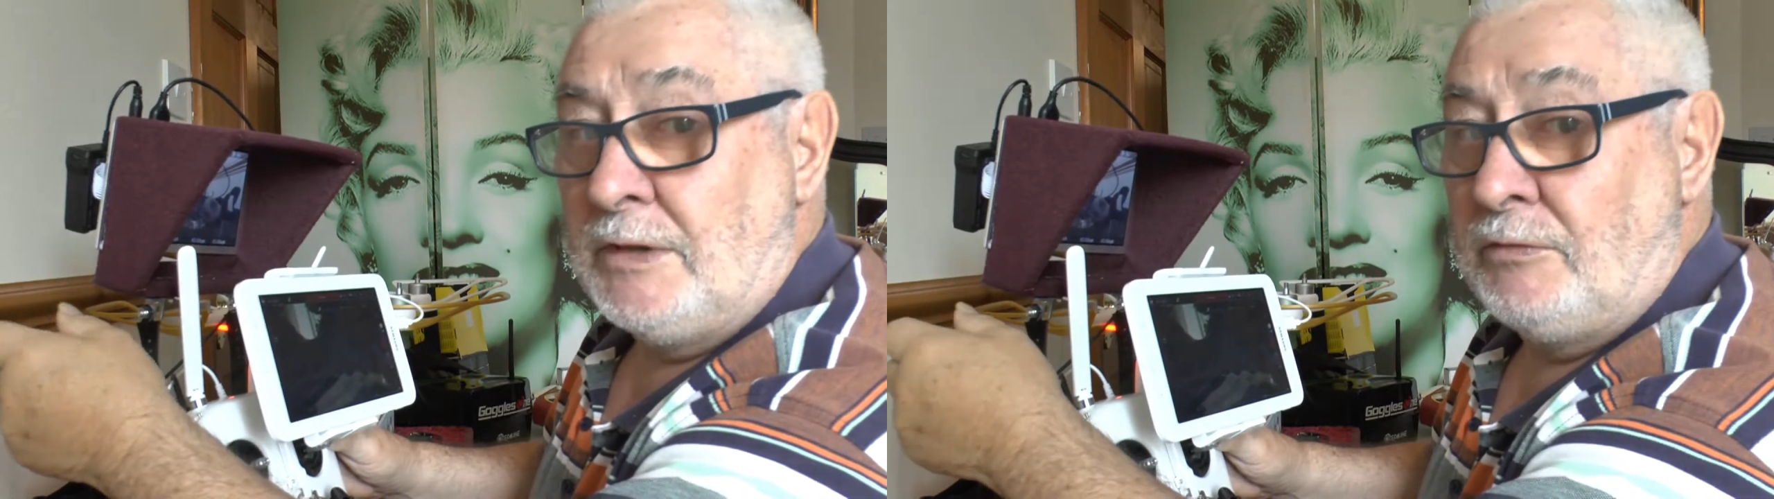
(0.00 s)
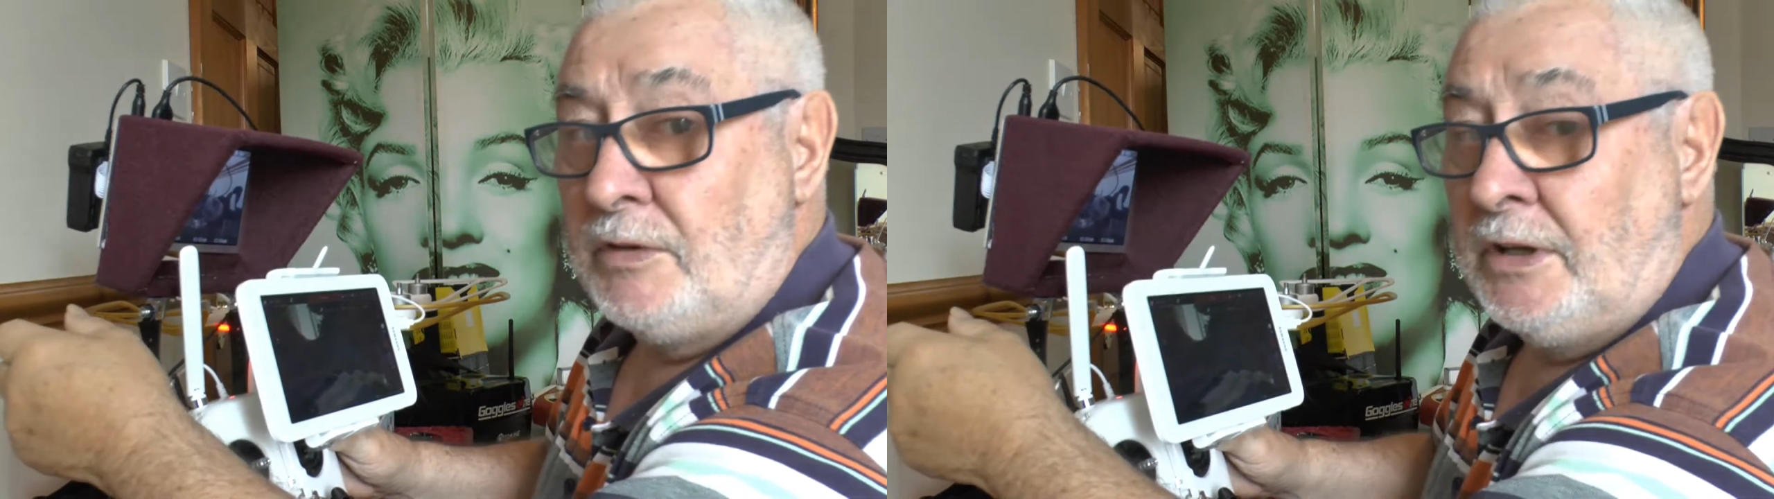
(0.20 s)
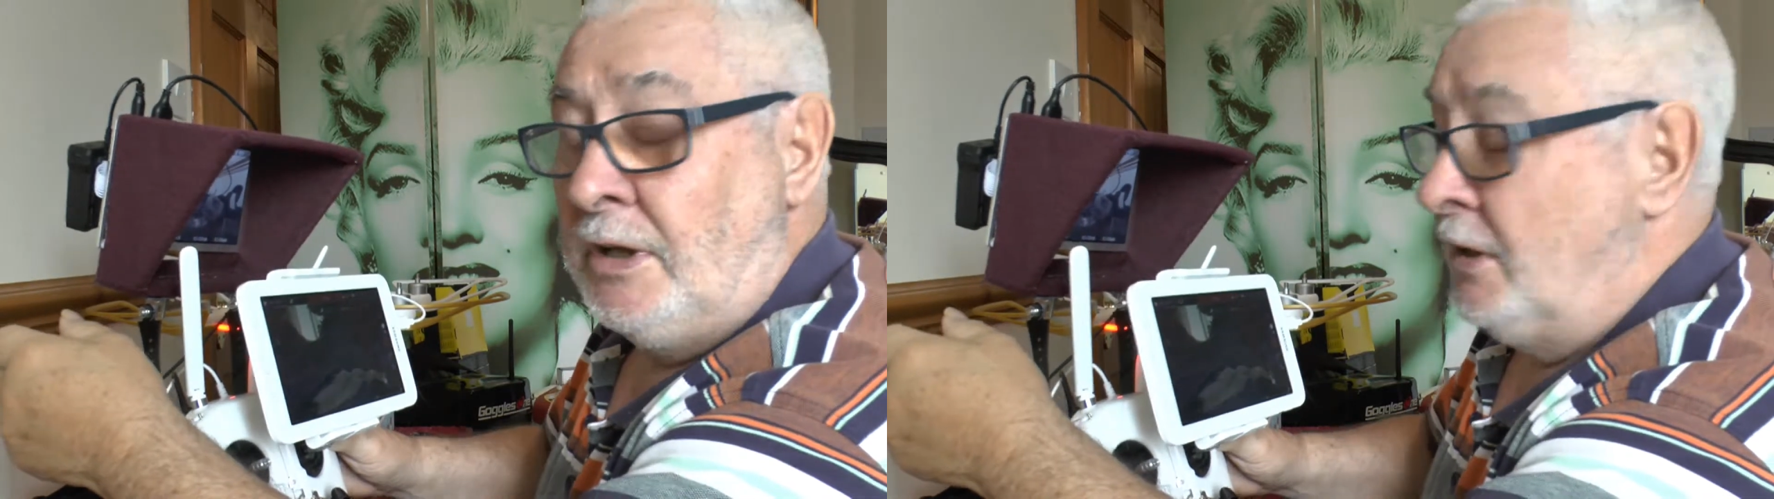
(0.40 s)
roughly.